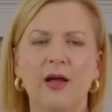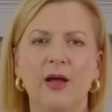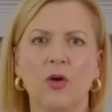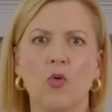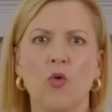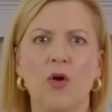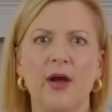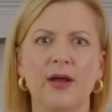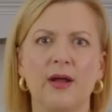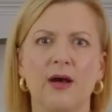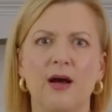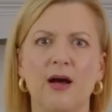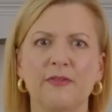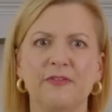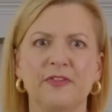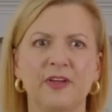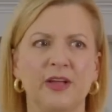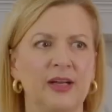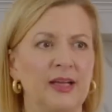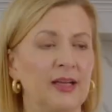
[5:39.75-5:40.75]
quite
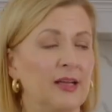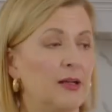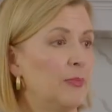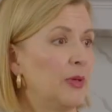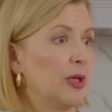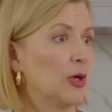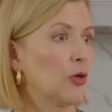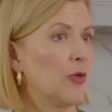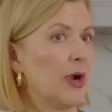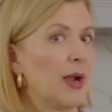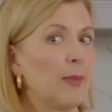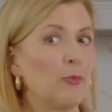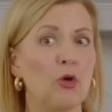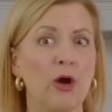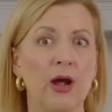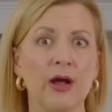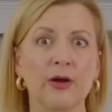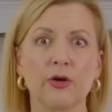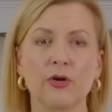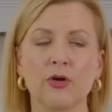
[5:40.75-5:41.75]
often it can be a graham
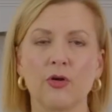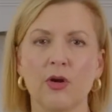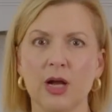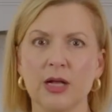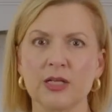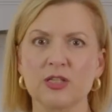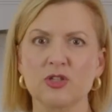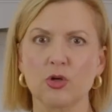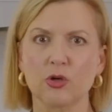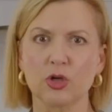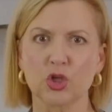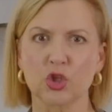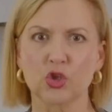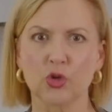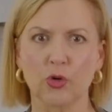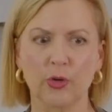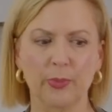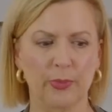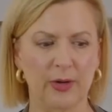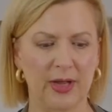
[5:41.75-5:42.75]
cracker crust or a
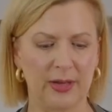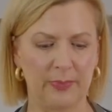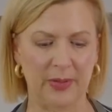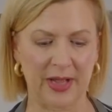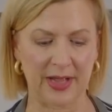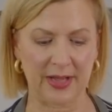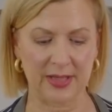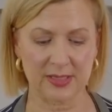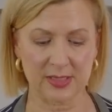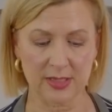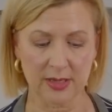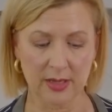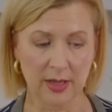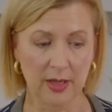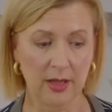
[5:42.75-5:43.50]
shortbread base.